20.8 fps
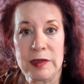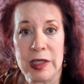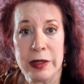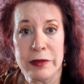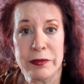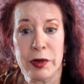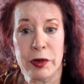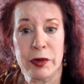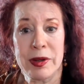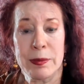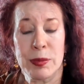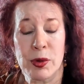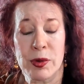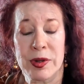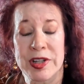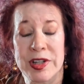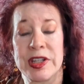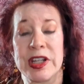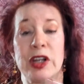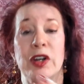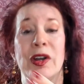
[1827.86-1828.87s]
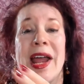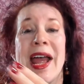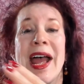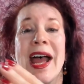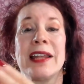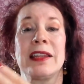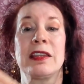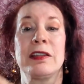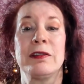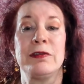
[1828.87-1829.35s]
very important here,
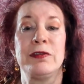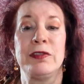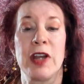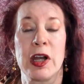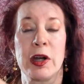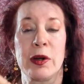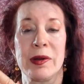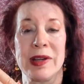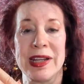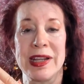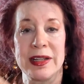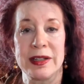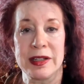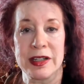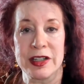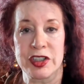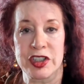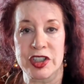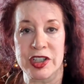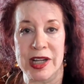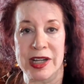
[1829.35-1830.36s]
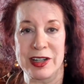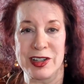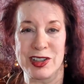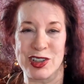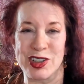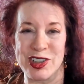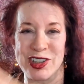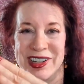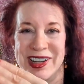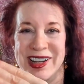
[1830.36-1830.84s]
at the very
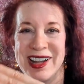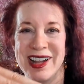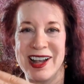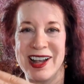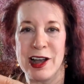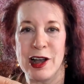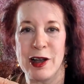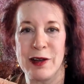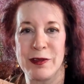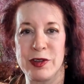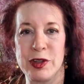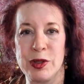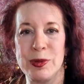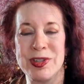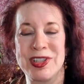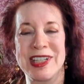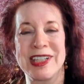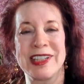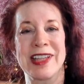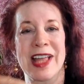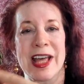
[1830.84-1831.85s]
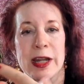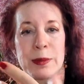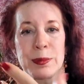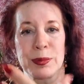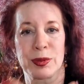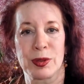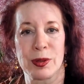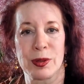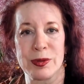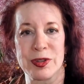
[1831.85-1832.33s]
initiation of using that
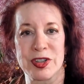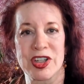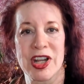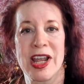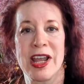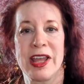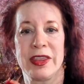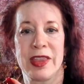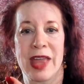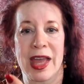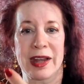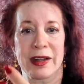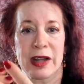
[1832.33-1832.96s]
approach, that